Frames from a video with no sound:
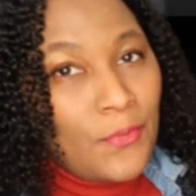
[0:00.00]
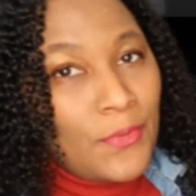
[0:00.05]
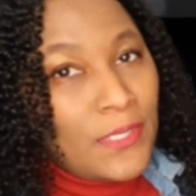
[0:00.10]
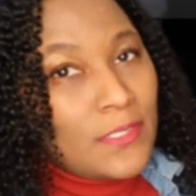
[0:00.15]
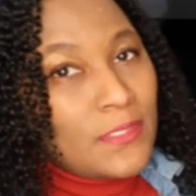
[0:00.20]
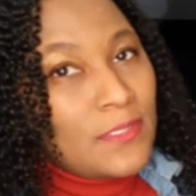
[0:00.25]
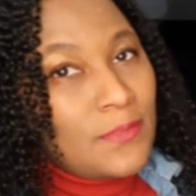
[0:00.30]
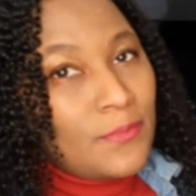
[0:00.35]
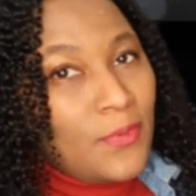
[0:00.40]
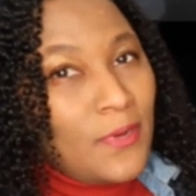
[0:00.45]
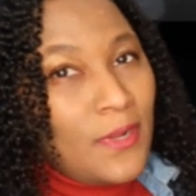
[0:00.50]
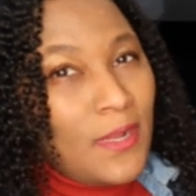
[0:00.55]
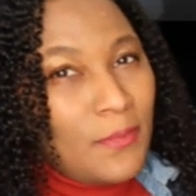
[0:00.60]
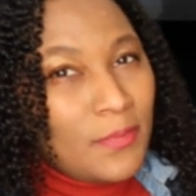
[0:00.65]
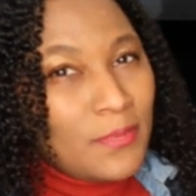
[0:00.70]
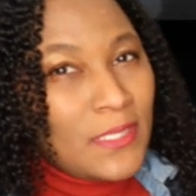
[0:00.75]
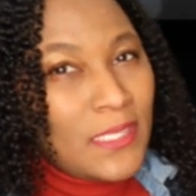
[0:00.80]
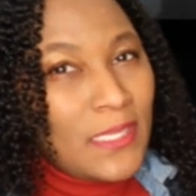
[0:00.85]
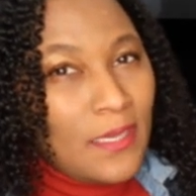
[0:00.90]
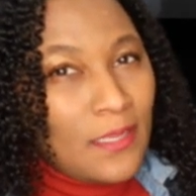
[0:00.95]
we could have
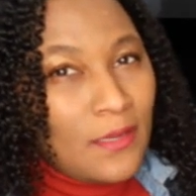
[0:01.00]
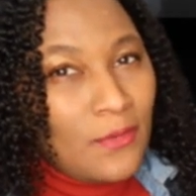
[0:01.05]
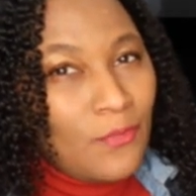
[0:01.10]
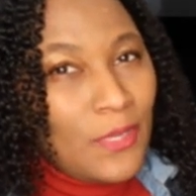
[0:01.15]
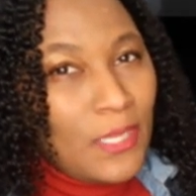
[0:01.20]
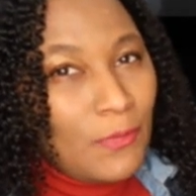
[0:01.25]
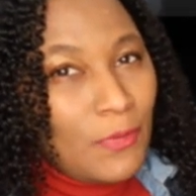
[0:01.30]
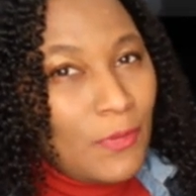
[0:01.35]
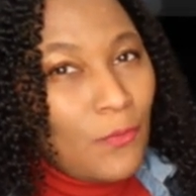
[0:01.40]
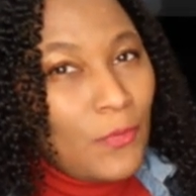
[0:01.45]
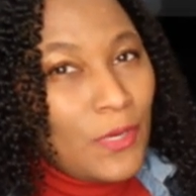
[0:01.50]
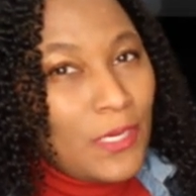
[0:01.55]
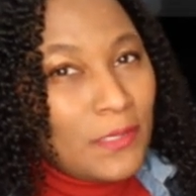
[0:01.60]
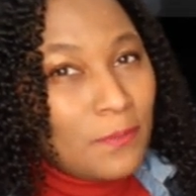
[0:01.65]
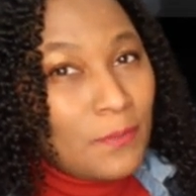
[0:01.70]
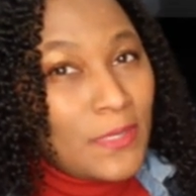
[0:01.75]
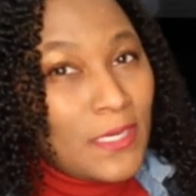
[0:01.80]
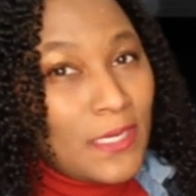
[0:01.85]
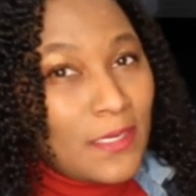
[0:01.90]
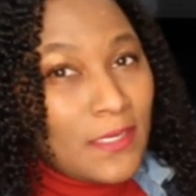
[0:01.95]
probably got away with
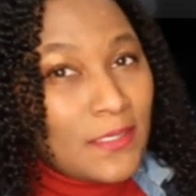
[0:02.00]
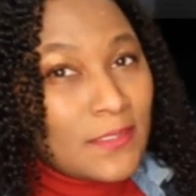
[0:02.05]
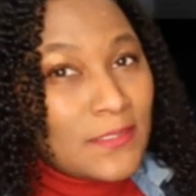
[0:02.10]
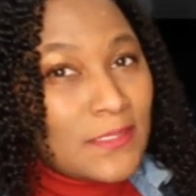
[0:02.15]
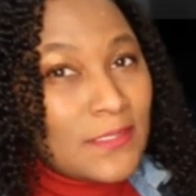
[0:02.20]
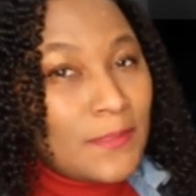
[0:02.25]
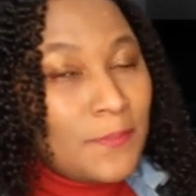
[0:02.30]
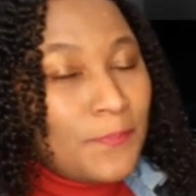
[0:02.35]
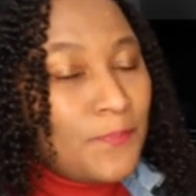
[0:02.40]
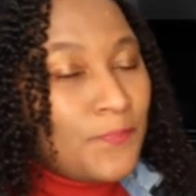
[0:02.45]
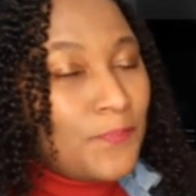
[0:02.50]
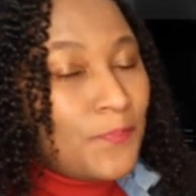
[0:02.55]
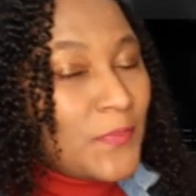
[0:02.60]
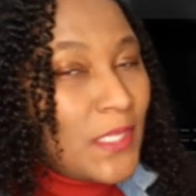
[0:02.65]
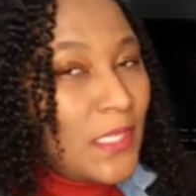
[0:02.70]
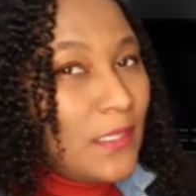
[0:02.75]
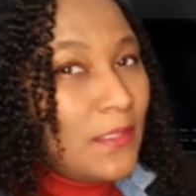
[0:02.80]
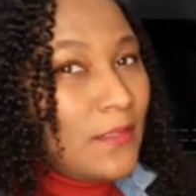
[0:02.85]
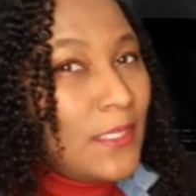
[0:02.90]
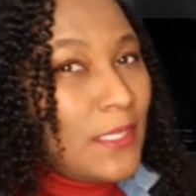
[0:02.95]
1 box,
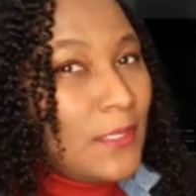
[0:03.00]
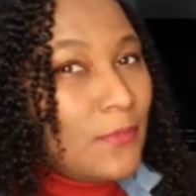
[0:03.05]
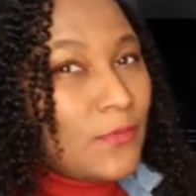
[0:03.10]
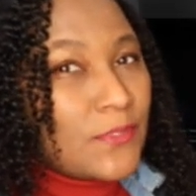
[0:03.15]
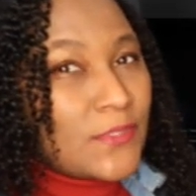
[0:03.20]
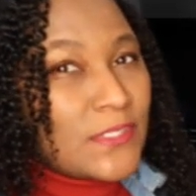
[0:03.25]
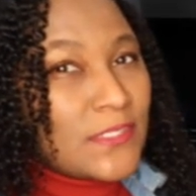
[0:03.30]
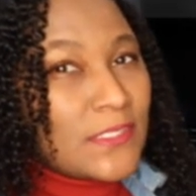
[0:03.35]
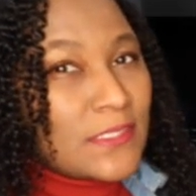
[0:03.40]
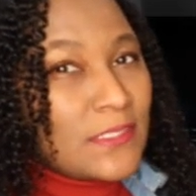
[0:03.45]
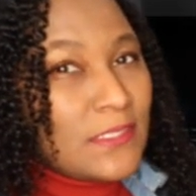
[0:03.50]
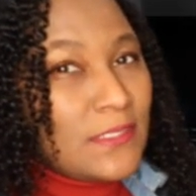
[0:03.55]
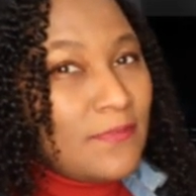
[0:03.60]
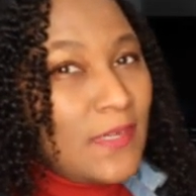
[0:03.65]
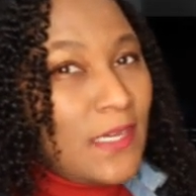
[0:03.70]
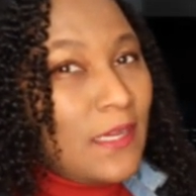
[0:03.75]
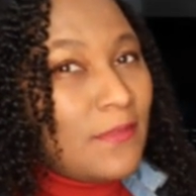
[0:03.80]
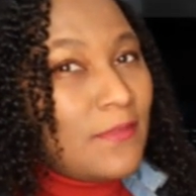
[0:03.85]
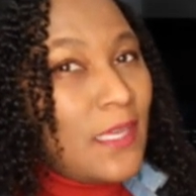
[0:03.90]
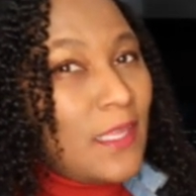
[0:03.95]
and they were
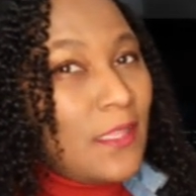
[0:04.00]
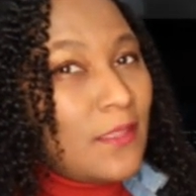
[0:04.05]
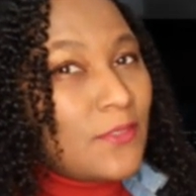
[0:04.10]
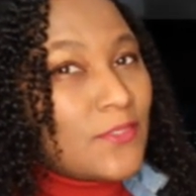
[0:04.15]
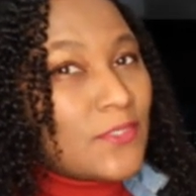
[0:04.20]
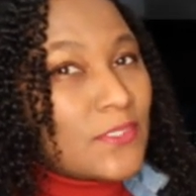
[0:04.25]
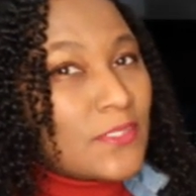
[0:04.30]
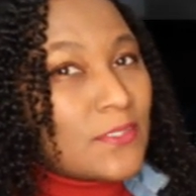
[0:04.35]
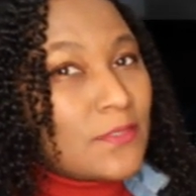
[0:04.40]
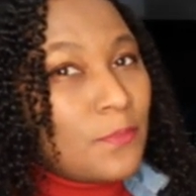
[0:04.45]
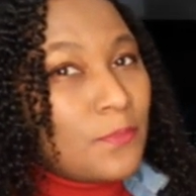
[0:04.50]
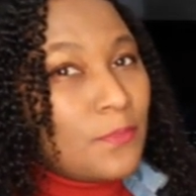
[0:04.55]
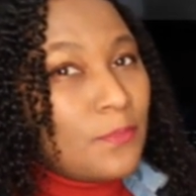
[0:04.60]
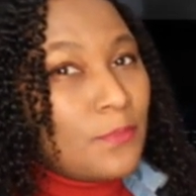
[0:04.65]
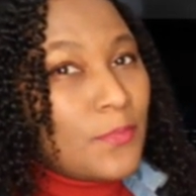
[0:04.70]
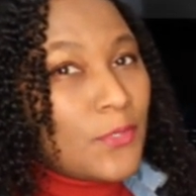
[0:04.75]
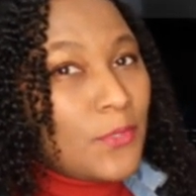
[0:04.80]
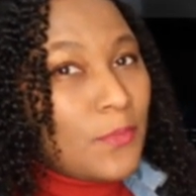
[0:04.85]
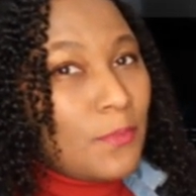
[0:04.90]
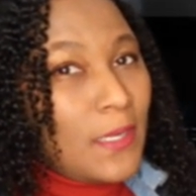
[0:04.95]
$65
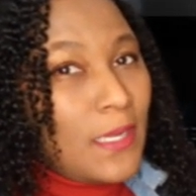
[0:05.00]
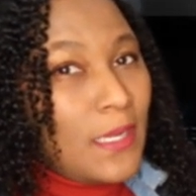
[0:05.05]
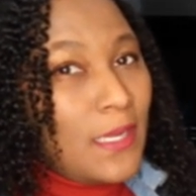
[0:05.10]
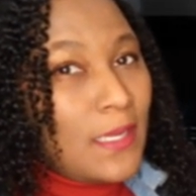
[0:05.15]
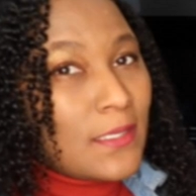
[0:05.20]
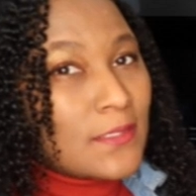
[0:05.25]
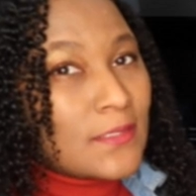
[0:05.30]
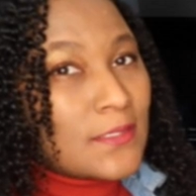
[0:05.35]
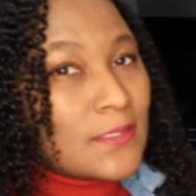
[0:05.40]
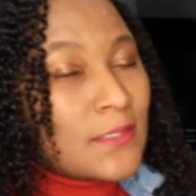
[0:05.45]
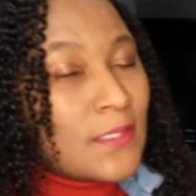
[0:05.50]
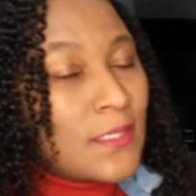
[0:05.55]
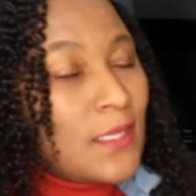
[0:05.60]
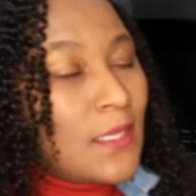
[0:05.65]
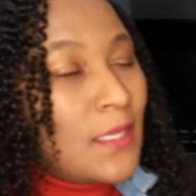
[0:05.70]
per box.